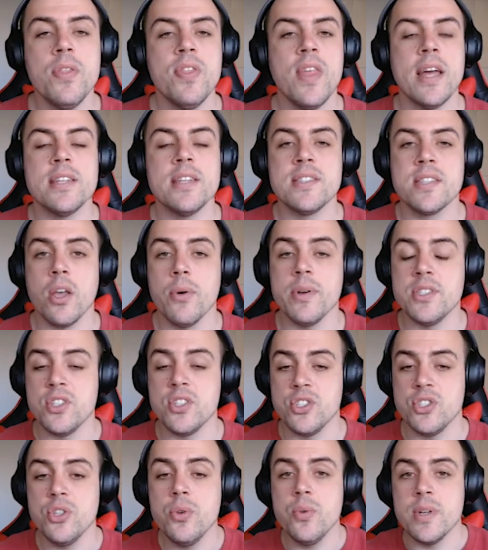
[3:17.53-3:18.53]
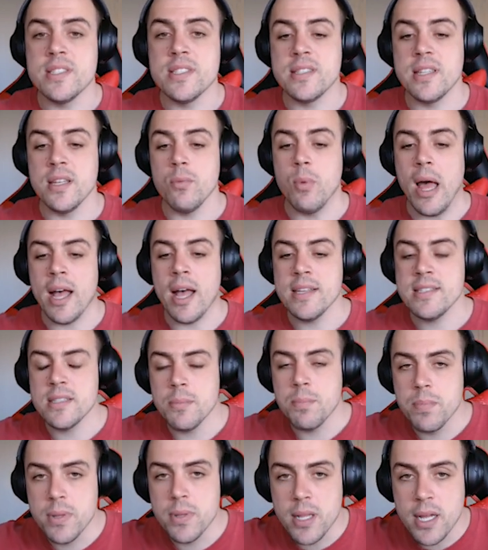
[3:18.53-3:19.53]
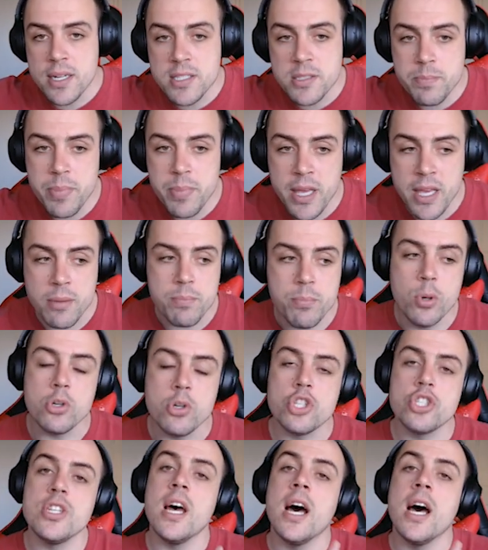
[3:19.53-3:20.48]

that is going to do is that as the blood is being pushed